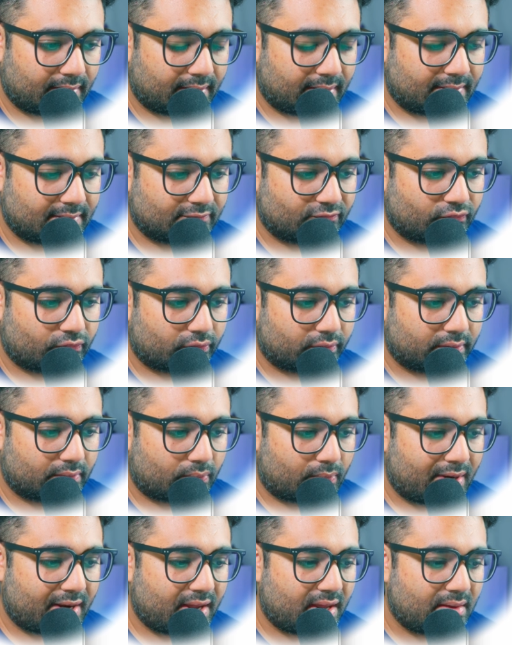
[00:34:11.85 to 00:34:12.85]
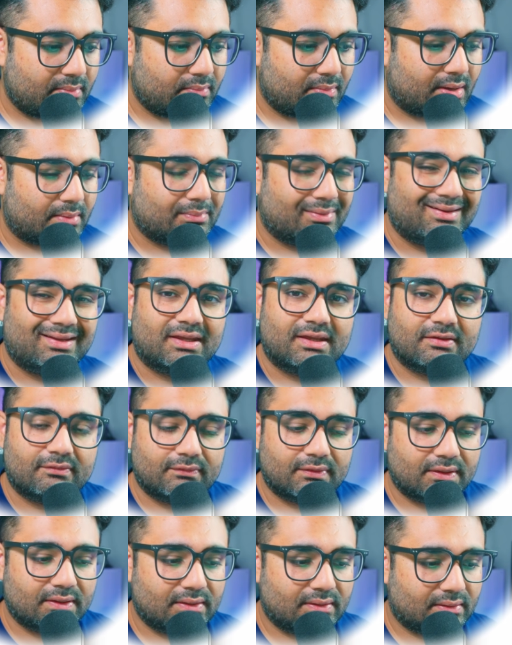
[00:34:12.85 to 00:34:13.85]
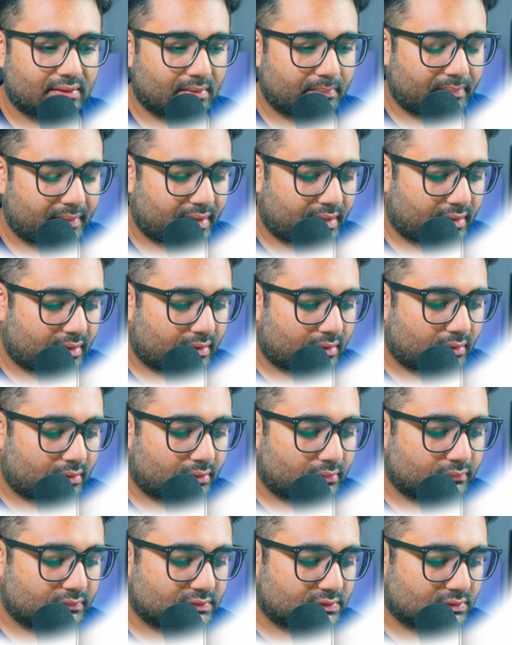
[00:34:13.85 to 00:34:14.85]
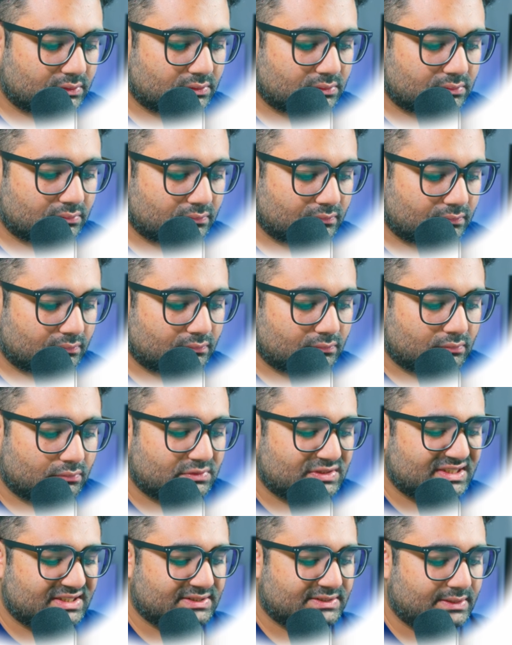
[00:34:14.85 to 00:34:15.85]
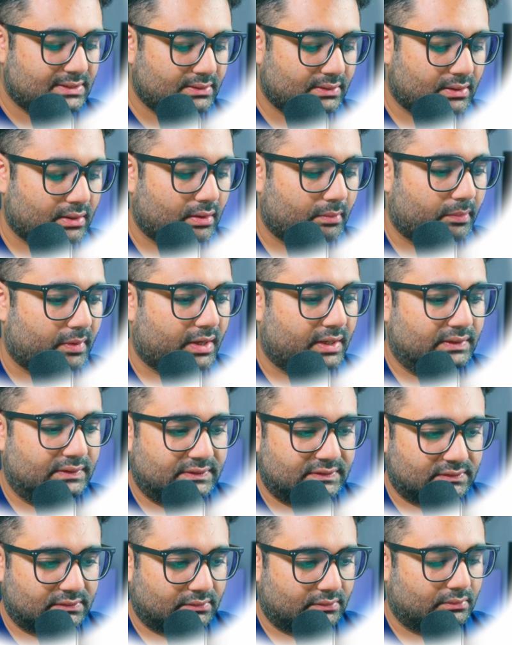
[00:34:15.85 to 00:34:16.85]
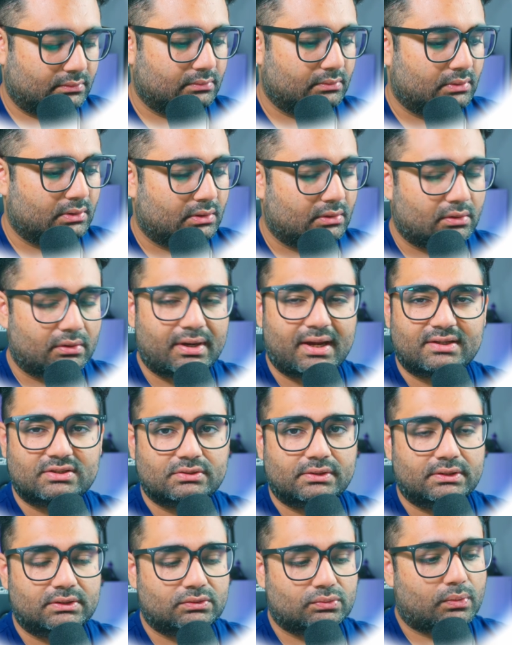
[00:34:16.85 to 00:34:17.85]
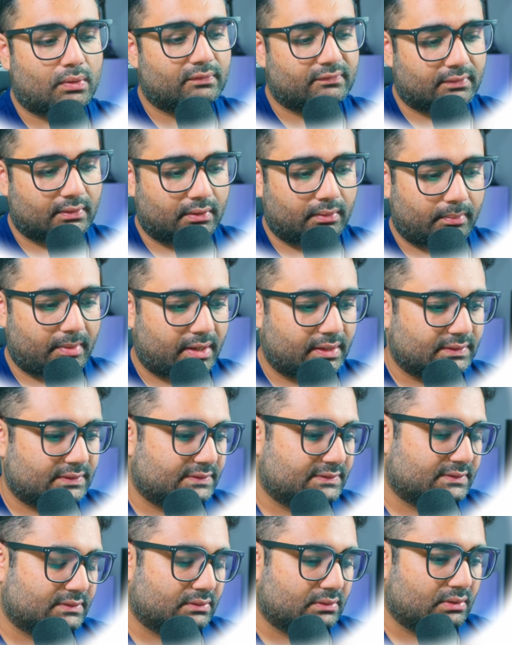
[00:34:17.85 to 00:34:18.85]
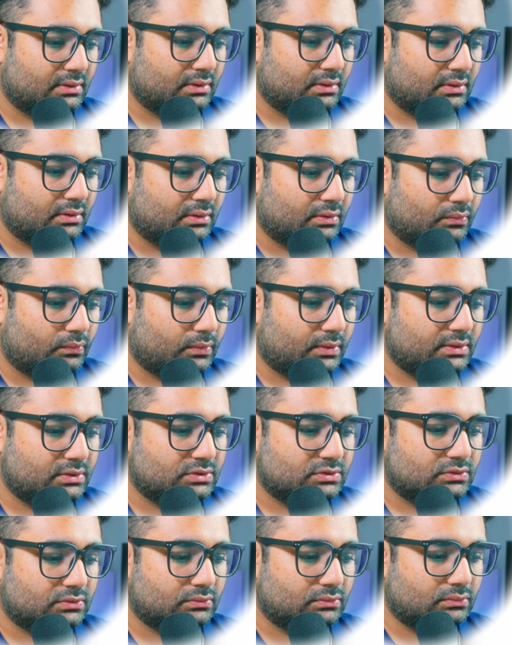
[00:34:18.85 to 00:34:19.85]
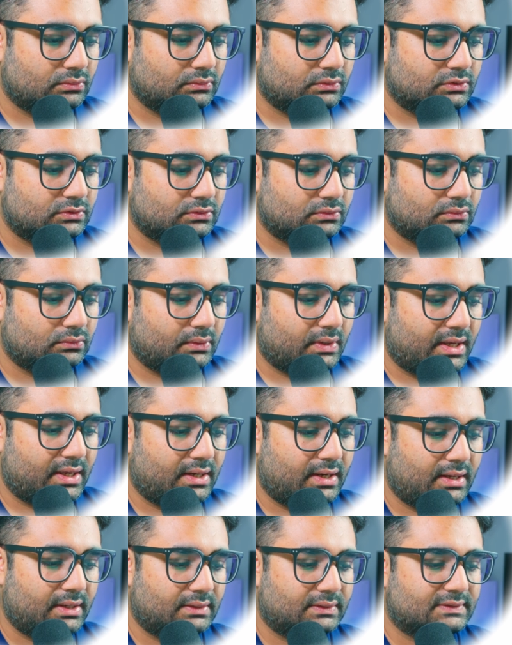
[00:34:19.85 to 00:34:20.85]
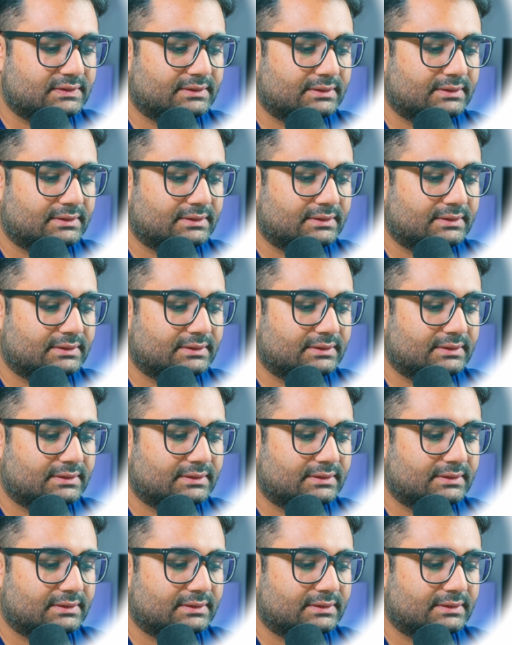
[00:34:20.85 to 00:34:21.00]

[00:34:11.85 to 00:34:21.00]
And then for the RAM, I'm going to give it about 16 gigabytes, so or actually 12 gigabytes. 12288.